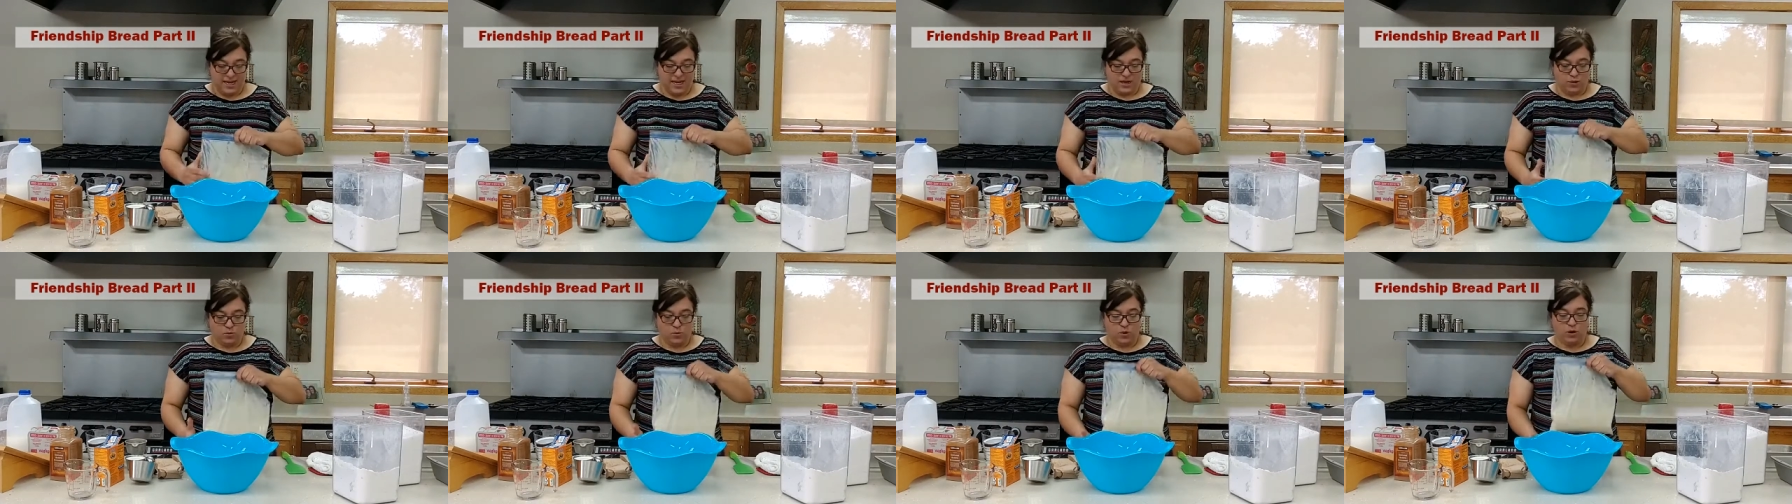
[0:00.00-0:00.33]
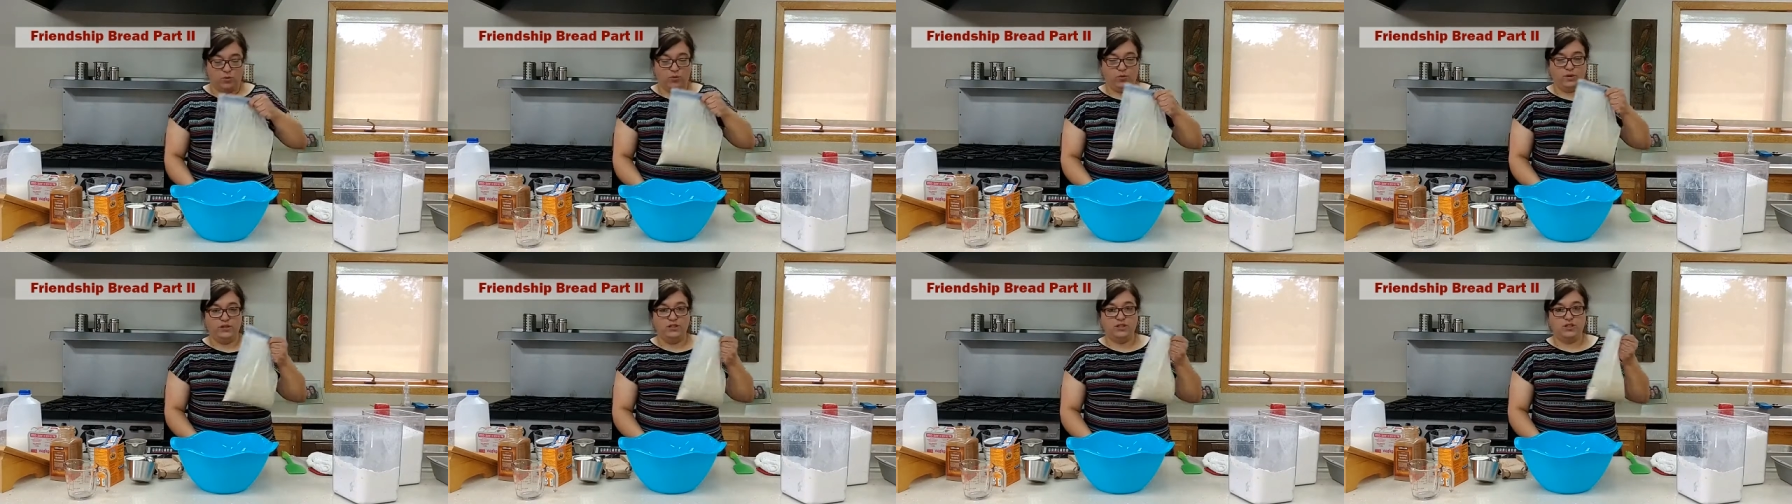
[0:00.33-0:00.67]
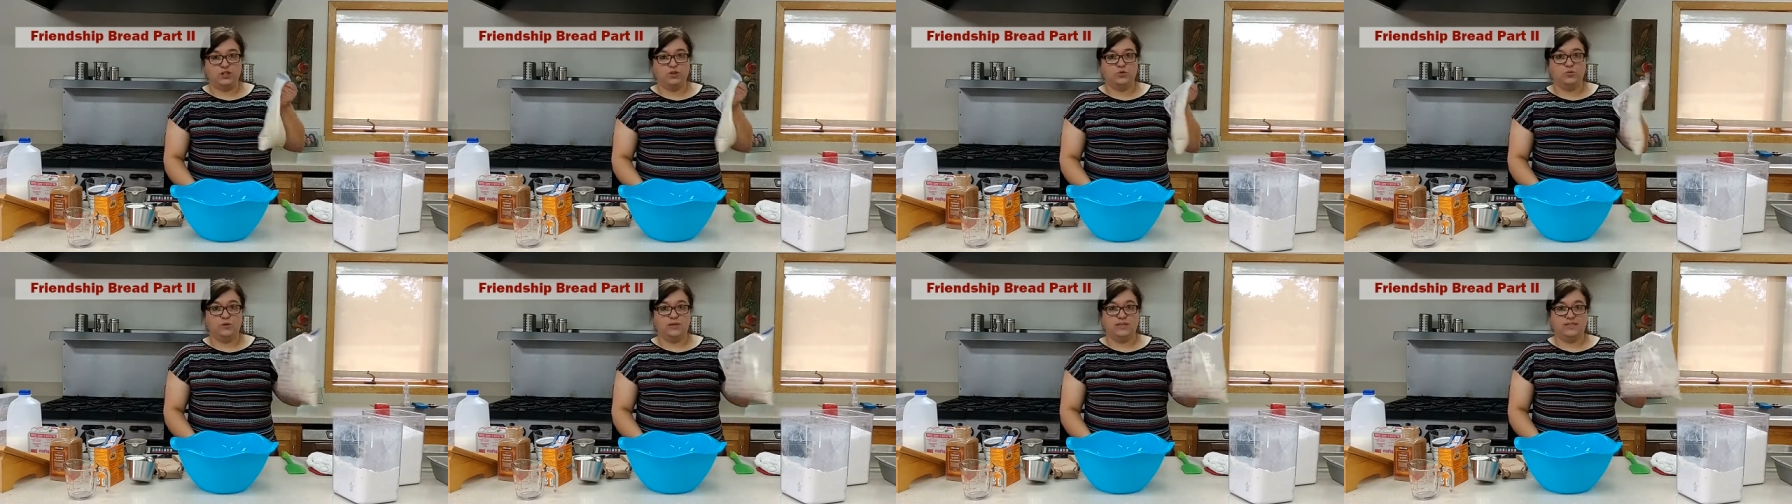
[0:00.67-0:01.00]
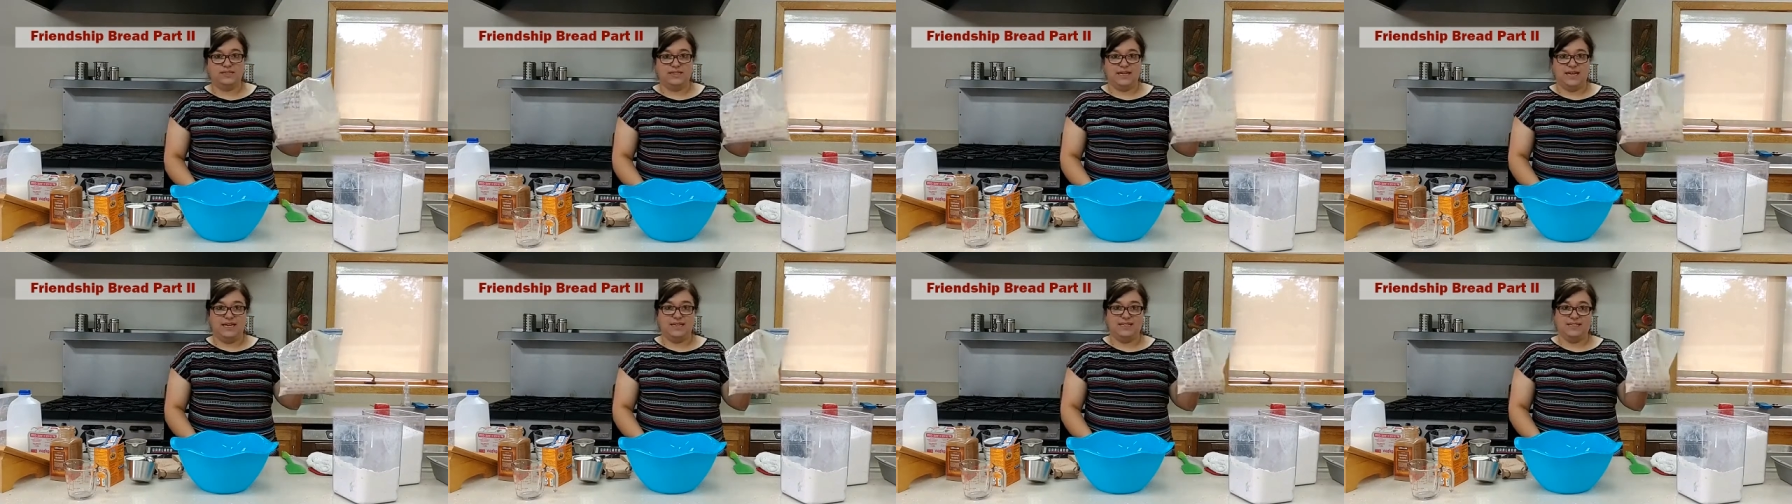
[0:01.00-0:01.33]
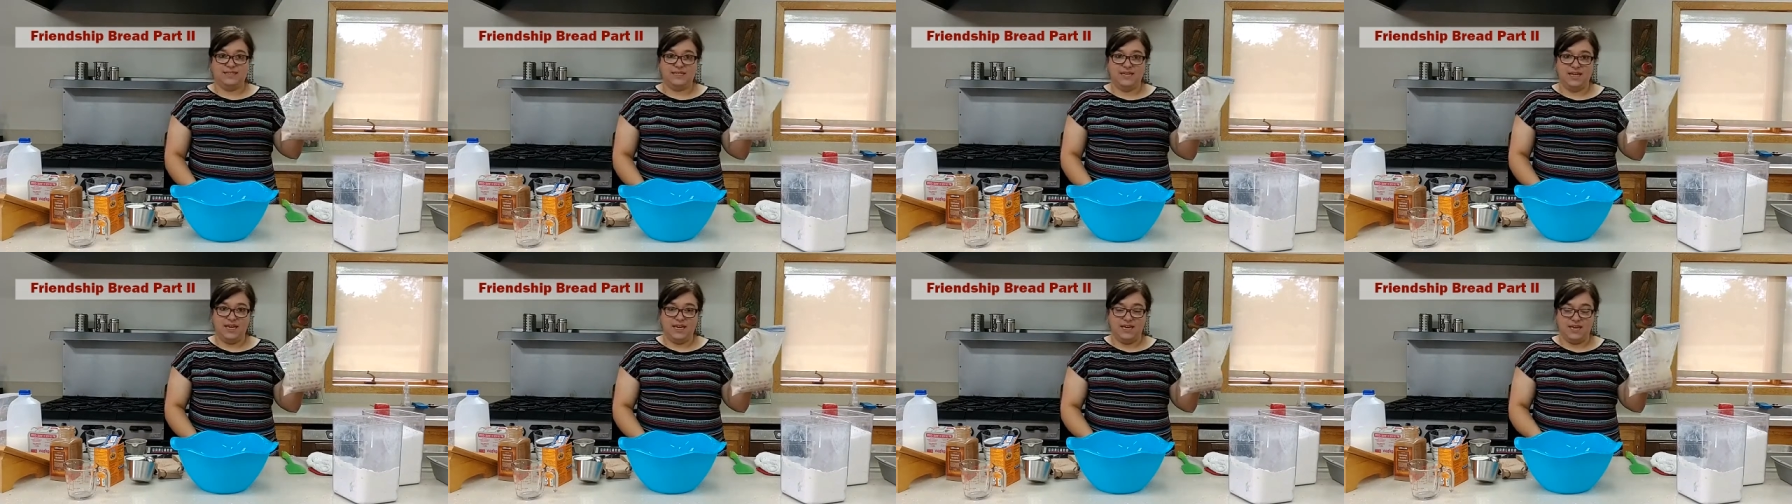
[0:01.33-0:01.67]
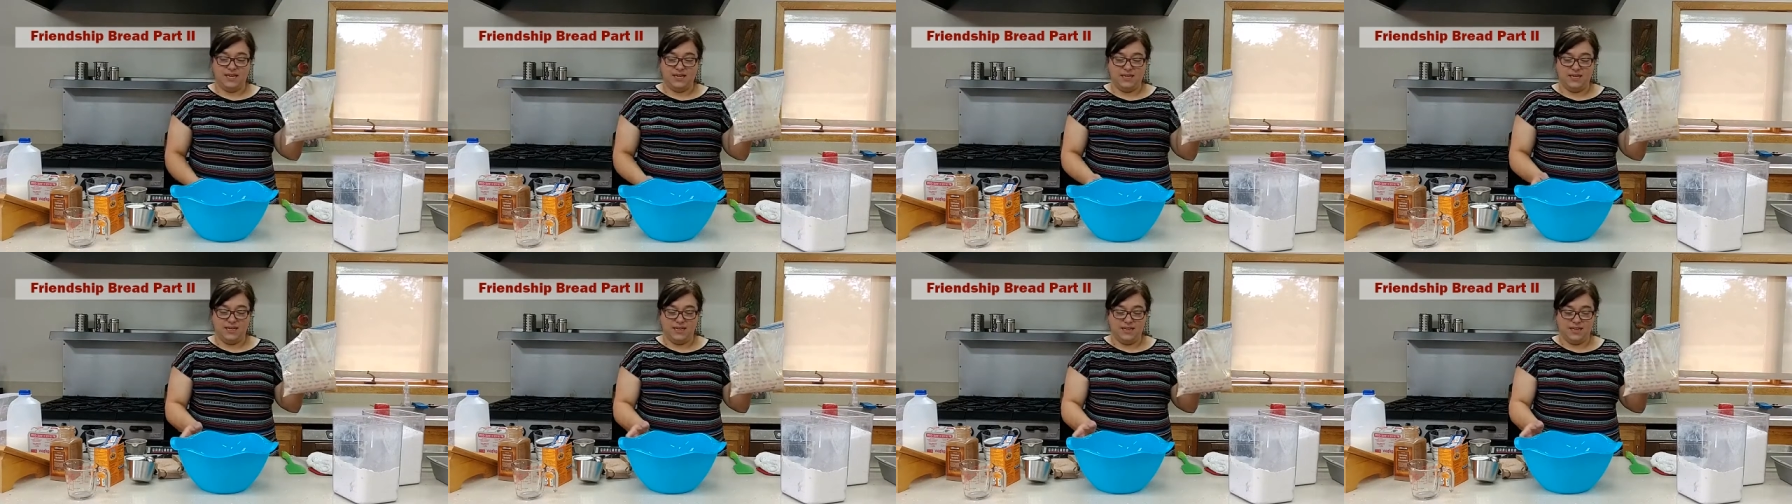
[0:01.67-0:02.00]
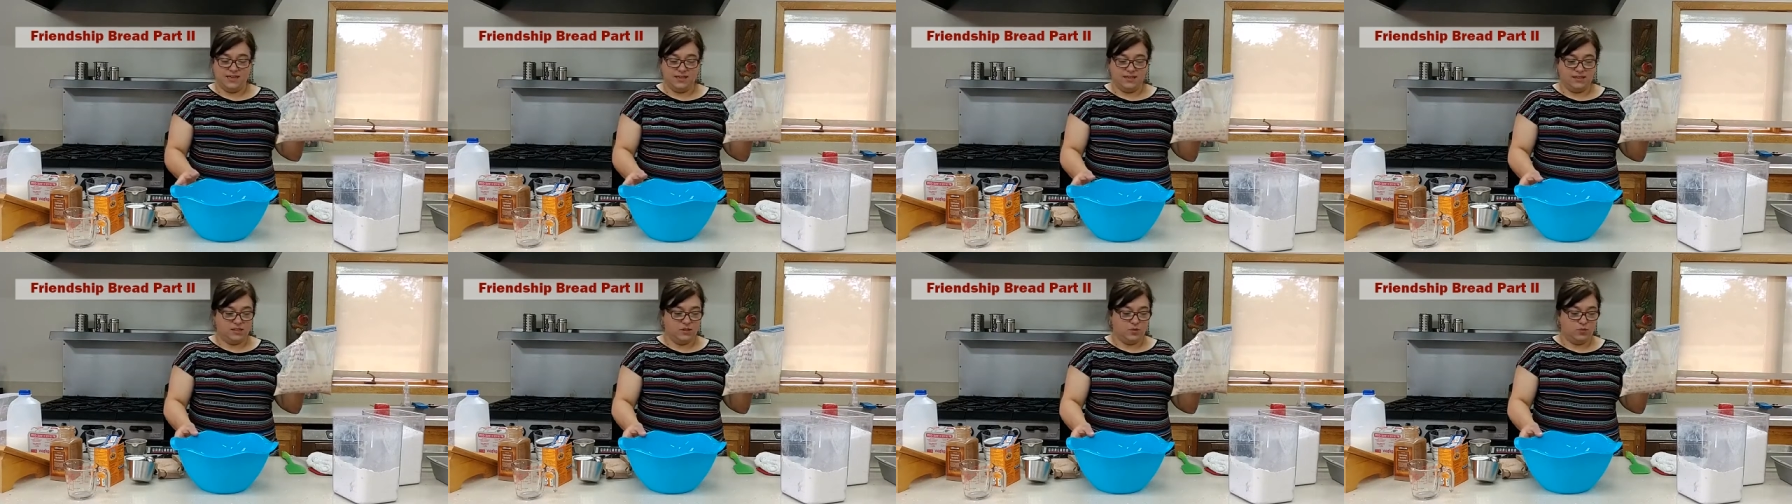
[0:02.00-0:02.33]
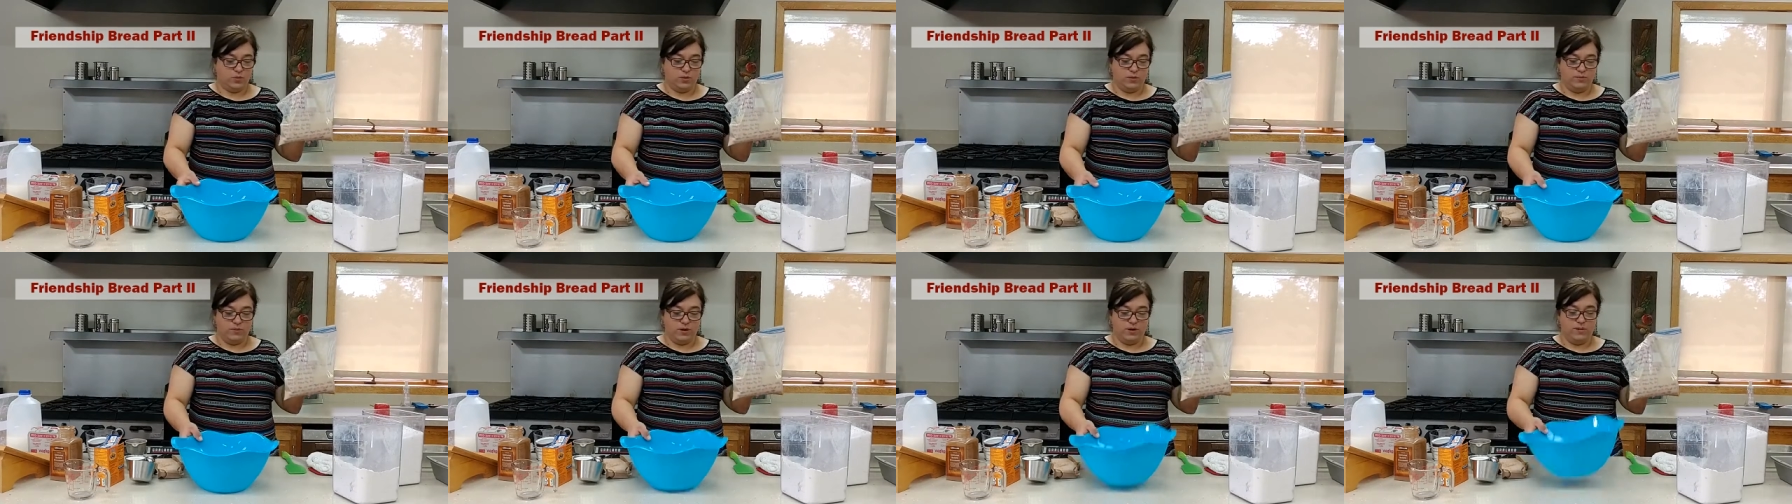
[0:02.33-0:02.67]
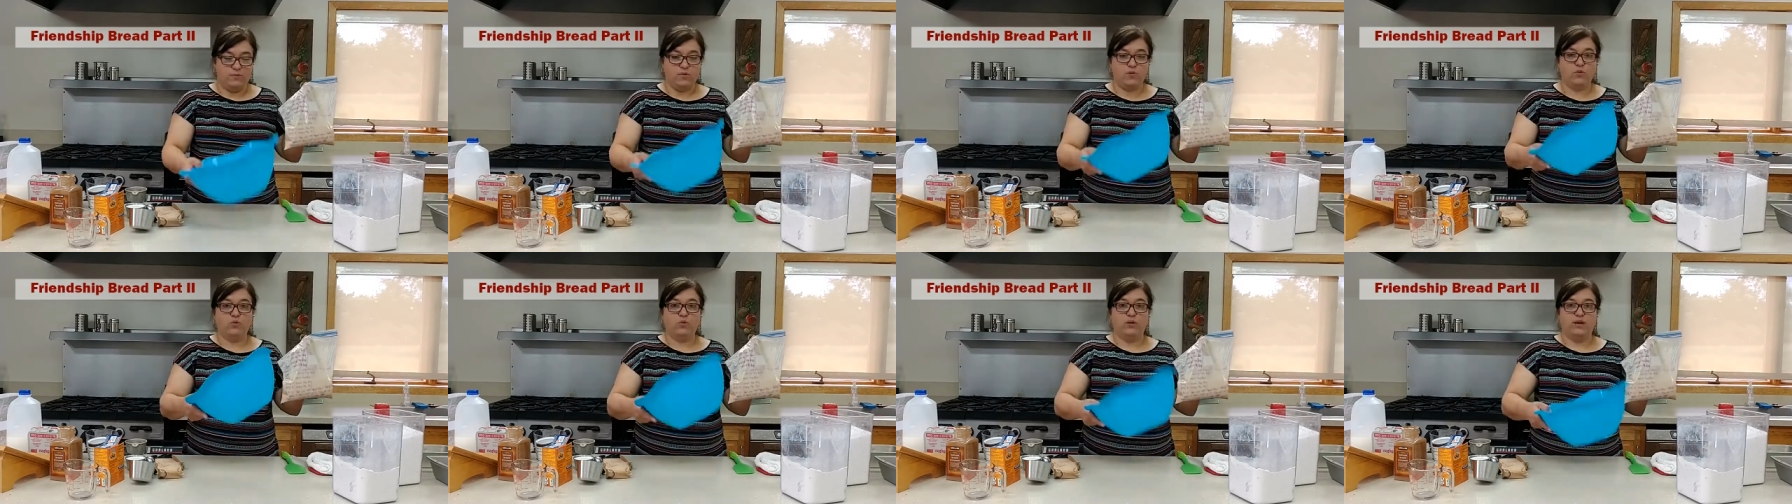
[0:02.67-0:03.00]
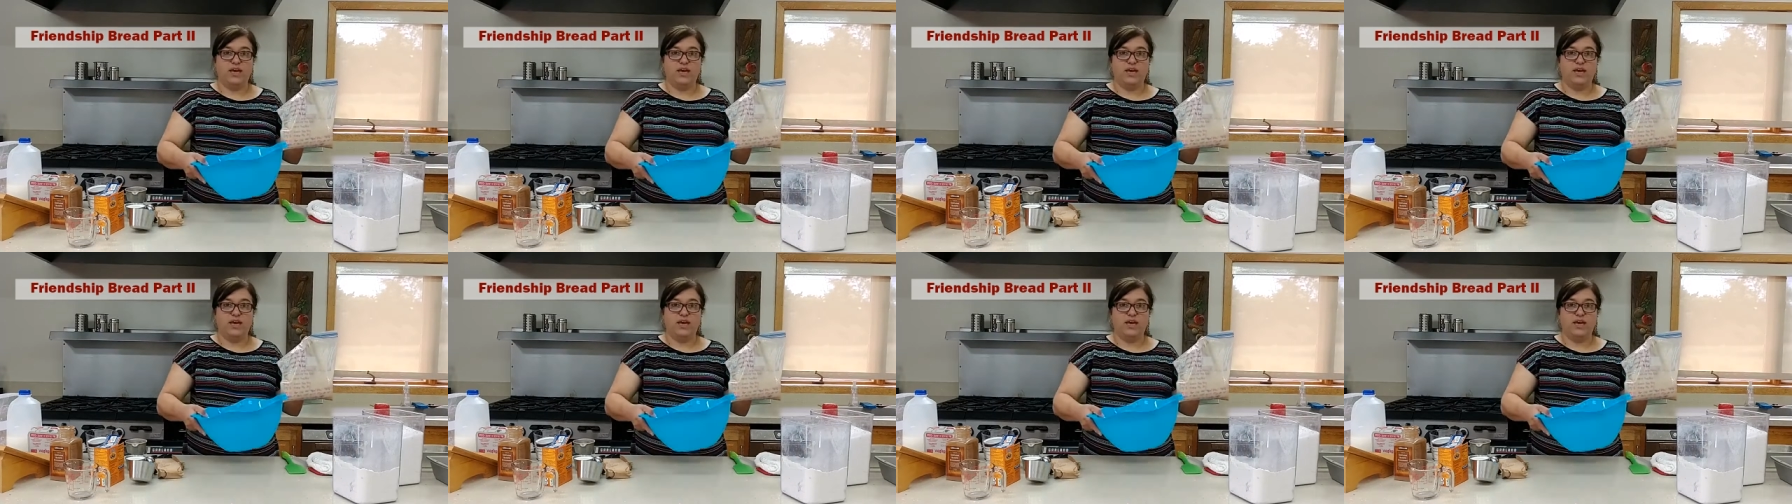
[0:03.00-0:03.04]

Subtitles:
and what we do at day 10 is, remember,